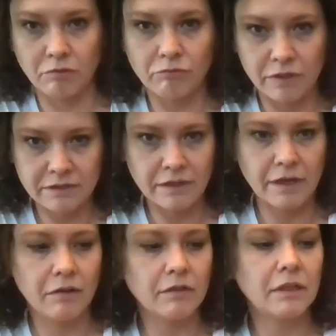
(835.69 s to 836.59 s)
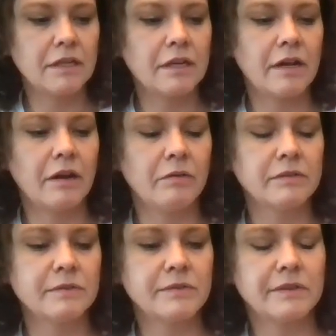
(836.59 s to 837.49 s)
rinse it out, clean it out with
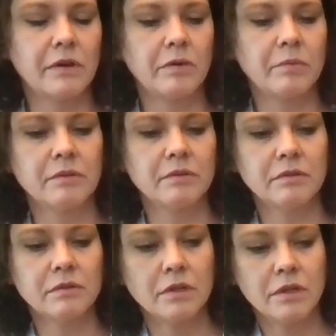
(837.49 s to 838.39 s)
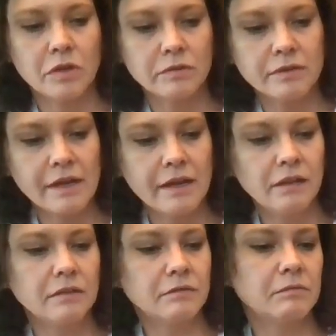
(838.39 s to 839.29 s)
some soap, and use that.